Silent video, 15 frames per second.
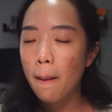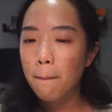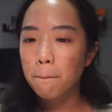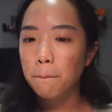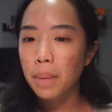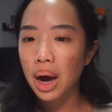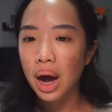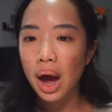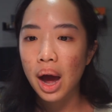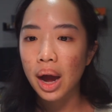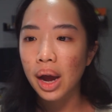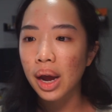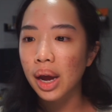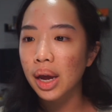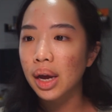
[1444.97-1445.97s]

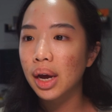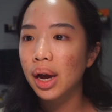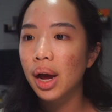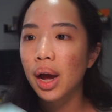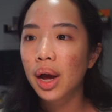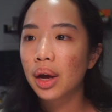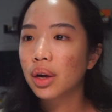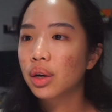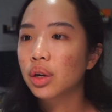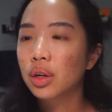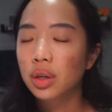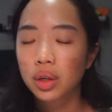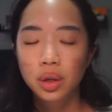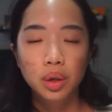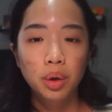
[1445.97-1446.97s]
my
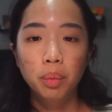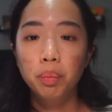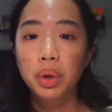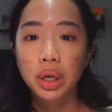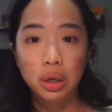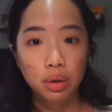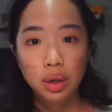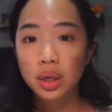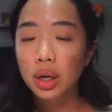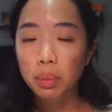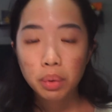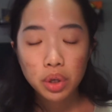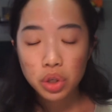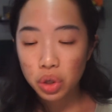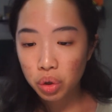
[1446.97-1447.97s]
period
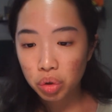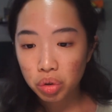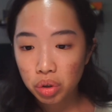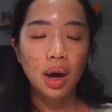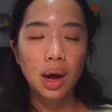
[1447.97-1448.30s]
coming soon.